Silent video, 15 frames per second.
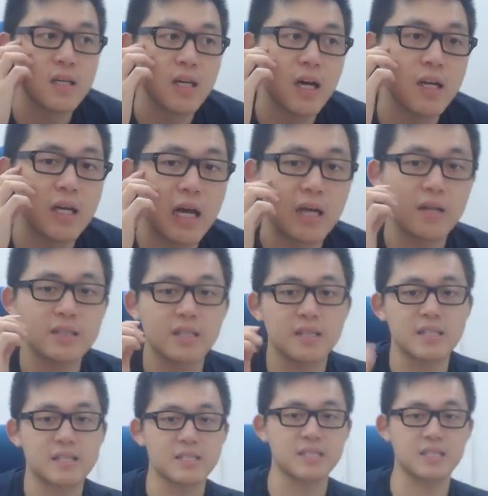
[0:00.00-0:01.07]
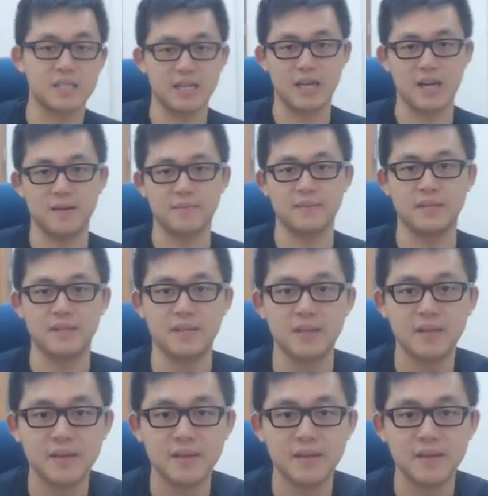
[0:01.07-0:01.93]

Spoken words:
I don't think this is going to happen.